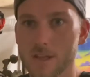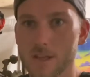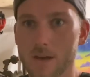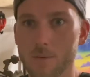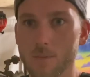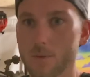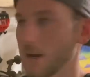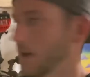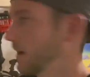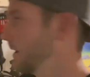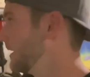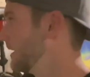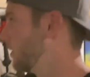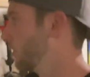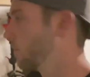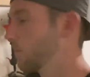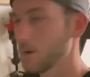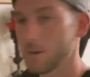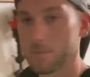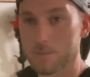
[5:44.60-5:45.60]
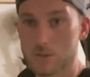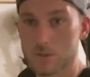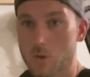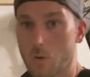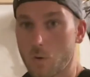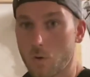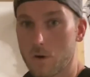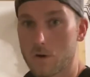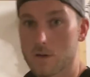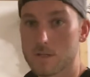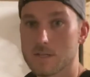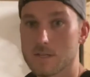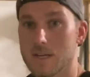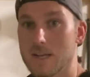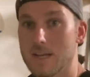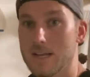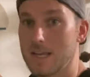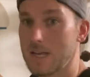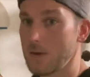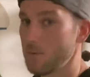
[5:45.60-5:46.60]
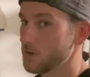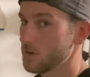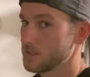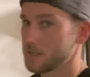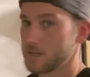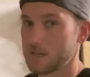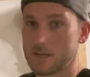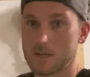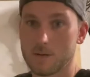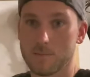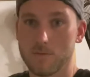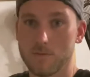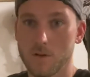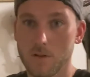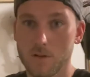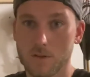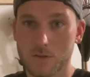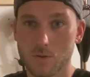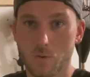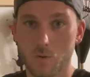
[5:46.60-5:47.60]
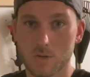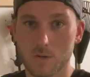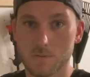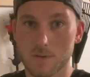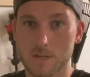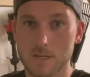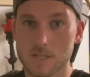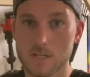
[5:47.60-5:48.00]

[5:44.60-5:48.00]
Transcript: that when I open up the doors, it wasn't gonna come falling towards me.